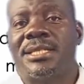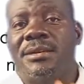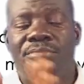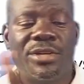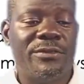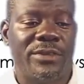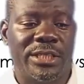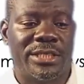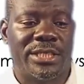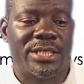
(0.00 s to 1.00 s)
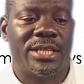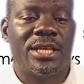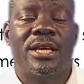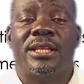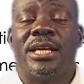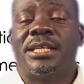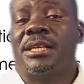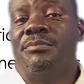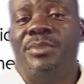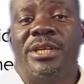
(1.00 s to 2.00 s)
privileges that
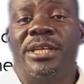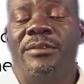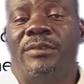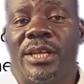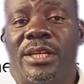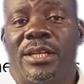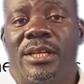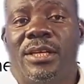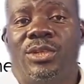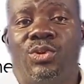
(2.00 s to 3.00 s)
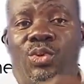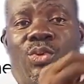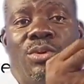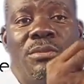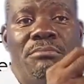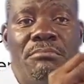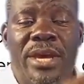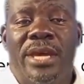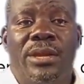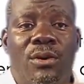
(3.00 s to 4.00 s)
can be given to
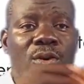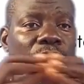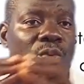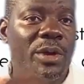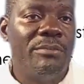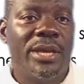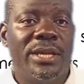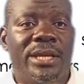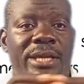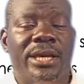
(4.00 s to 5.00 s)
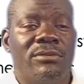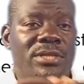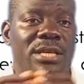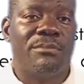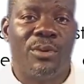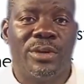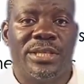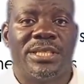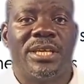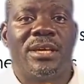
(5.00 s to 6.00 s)
men or women, girls and
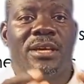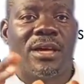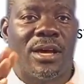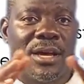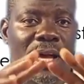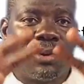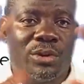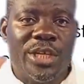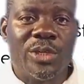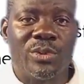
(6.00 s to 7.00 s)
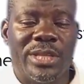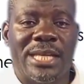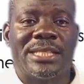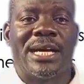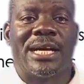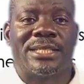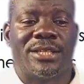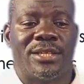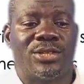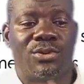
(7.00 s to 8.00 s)
boys according to that culture.
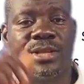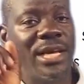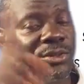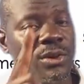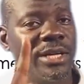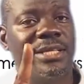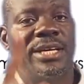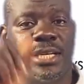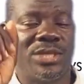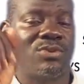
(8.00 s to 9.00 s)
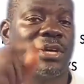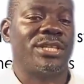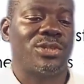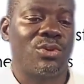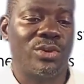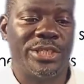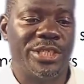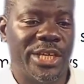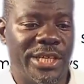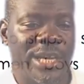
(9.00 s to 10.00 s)
So that one is what is called gender.